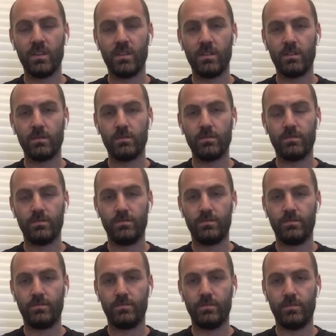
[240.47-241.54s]

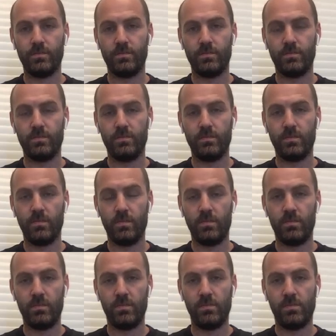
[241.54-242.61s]

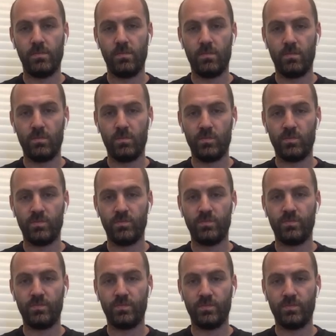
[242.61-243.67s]

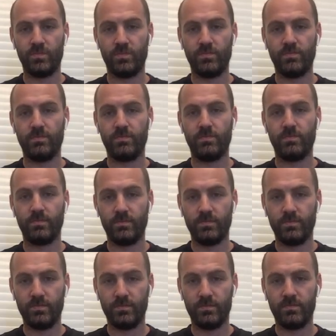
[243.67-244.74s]

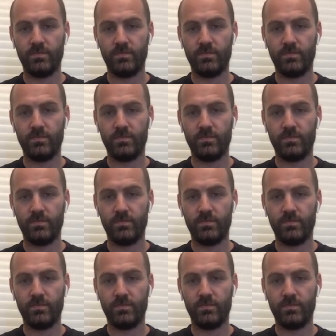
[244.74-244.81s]
The person shown says nothing.